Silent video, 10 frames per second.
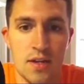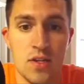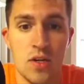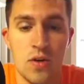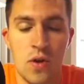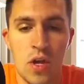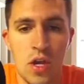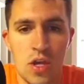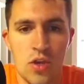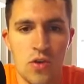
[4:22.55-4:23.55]
So
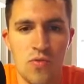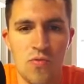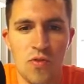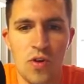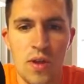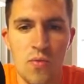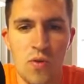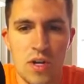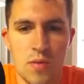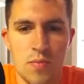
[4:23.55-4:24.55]
you really
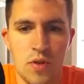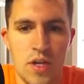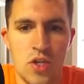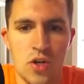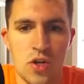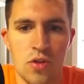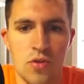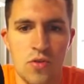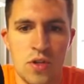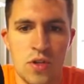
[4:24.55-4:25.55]
want to place your
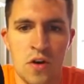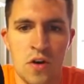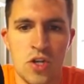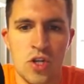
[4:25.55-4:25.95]
loons first,